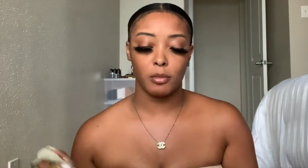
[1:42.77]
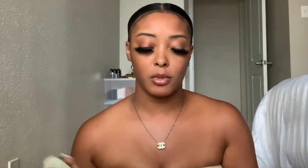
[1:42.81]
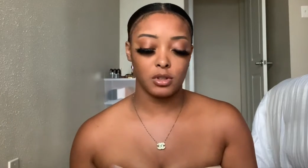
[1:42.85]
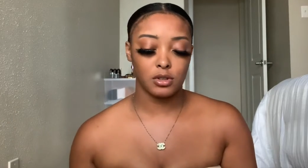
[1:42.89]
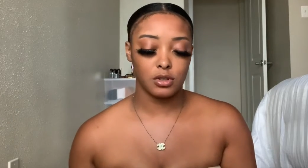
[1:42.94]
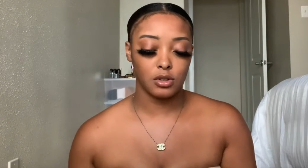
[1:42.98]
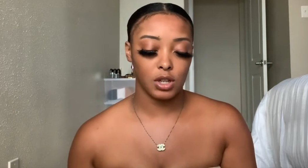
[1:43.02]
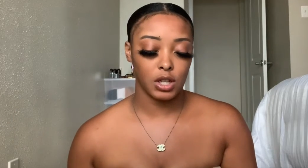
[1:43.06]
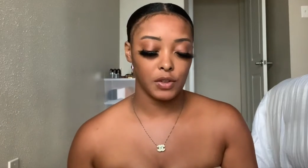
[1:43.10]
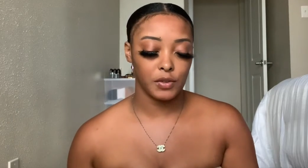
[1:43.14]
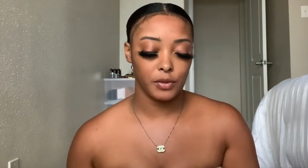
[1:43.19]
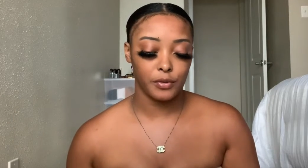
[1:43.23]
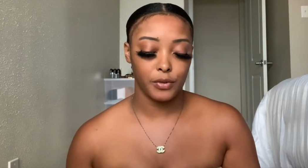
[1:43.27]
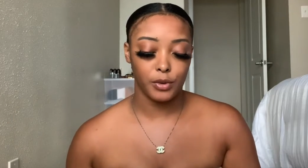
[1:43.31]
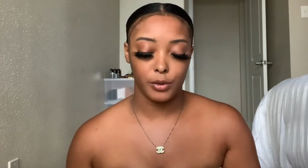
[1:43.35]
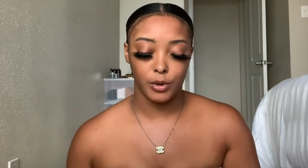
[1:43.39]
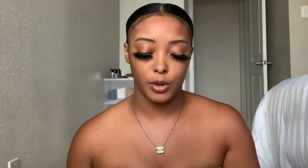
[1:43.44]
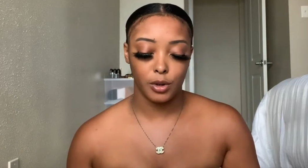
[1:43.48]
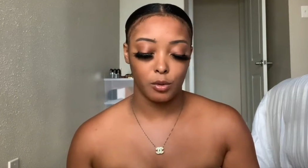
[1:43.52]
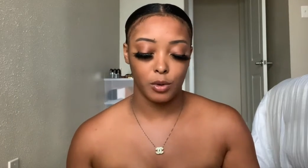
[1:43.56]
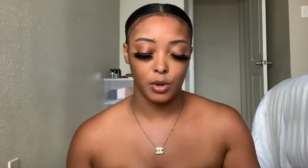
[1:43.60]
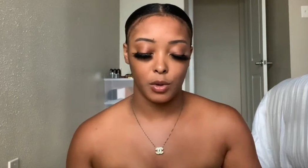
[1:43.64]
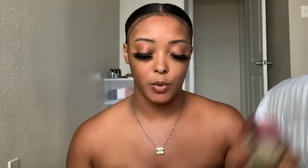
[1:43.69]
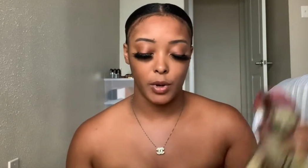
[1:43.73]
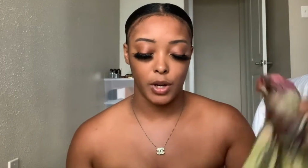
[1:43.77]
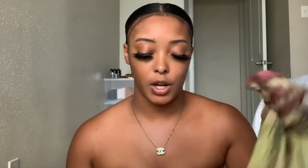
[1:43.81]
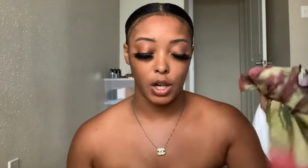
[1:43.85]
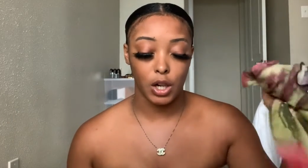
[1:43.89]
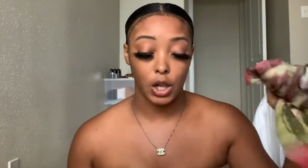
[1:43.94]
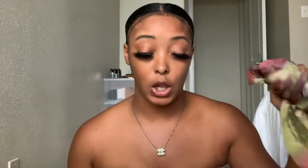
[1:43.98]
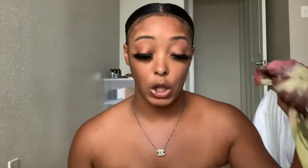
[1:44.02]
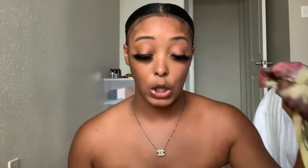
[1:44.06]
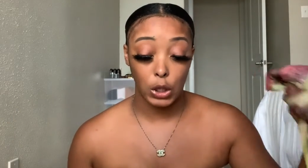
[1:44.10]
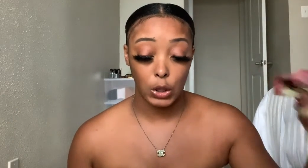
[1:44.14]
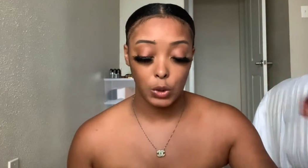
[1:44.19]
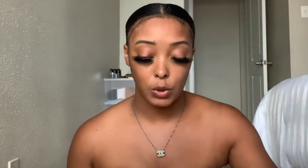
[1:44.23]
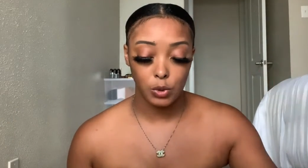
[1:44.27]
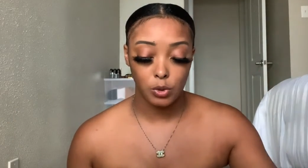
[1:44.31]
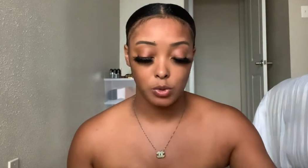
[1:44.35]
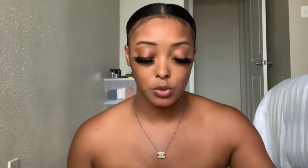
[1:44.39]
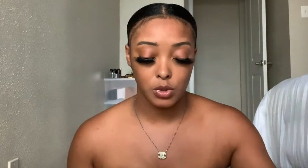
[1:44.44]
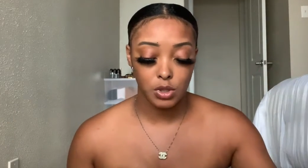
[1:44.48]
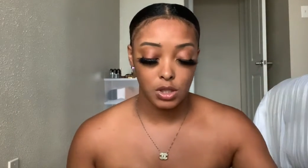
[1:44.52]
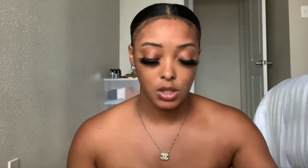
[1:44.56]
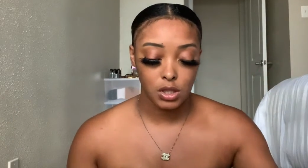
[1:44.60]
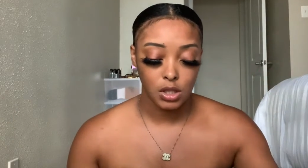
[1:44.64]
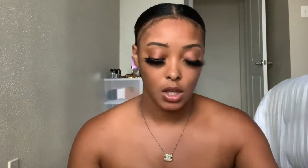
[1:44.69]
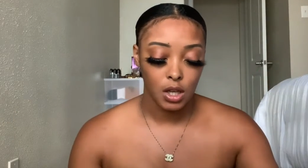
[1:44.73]
almost don't even feel like I want to wear
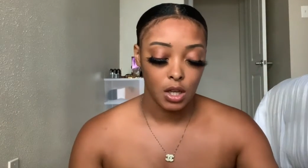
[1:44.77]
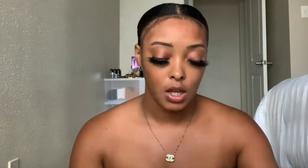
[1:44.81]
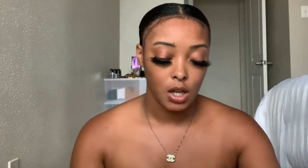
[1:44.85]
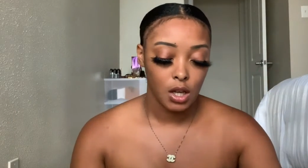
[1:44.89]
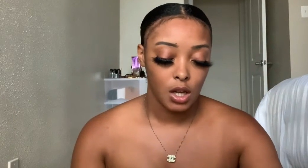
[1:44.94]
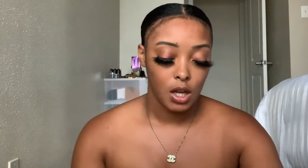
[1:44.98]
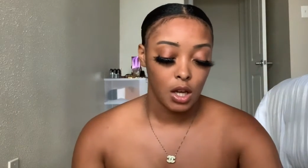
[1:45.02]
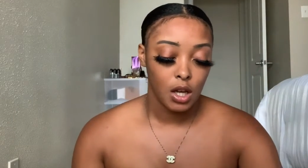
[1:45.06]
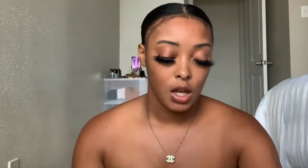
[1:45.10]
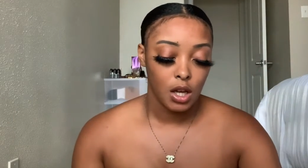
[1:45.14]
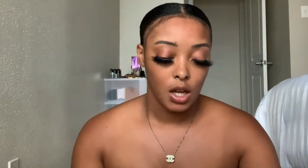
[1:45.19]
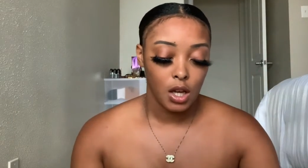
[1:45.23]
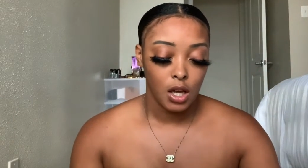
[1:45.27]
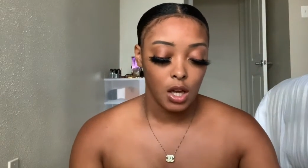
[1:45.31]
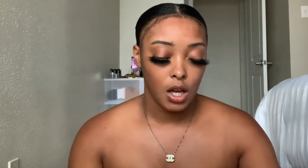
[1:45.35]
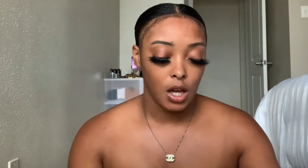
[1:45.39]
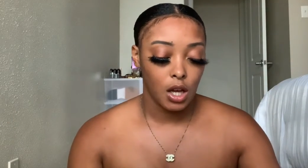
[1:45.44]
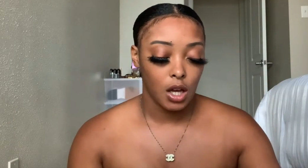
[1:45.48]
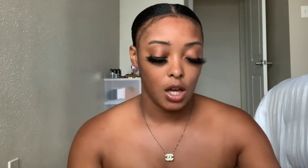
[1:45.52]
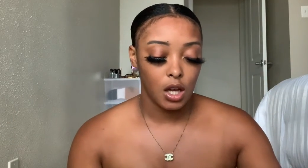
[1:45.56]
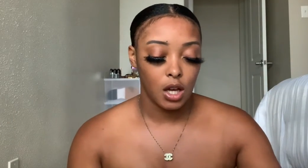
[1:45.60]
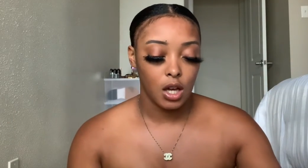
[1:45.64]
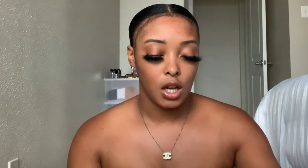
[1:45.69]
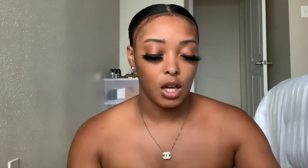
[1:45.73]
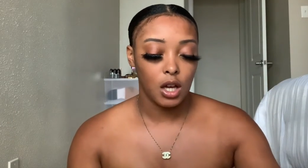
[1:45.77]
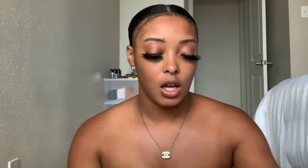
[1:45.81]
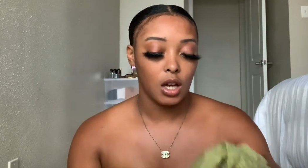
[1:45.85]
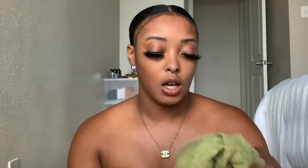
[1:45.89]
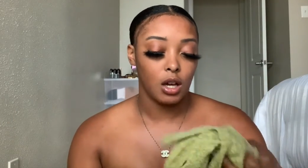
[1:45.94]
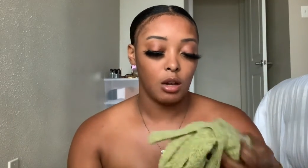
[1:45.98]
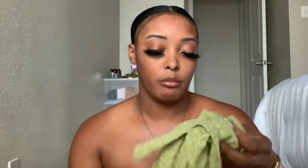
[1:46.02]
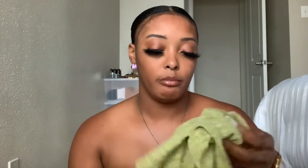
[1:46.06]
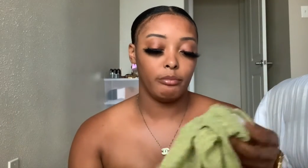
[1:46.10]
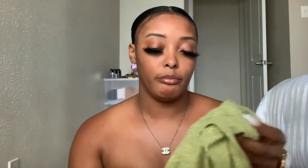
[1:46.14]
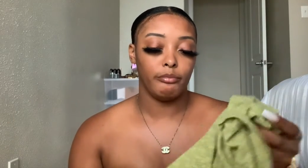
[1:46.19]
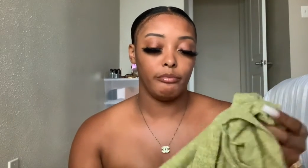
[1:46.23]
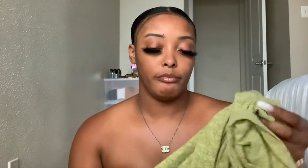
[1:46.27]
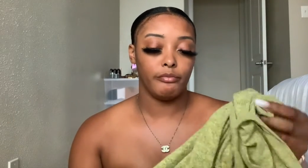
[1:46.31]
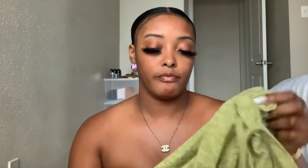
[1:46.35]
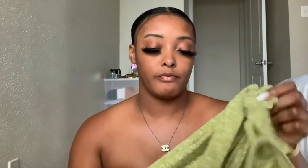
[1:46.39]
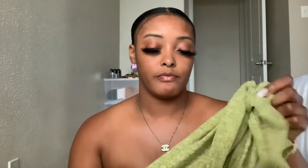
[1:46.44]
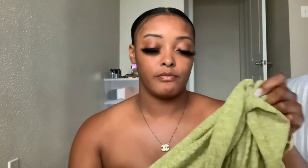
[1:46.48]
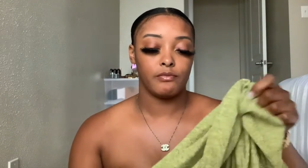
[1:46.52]
clothes. Um,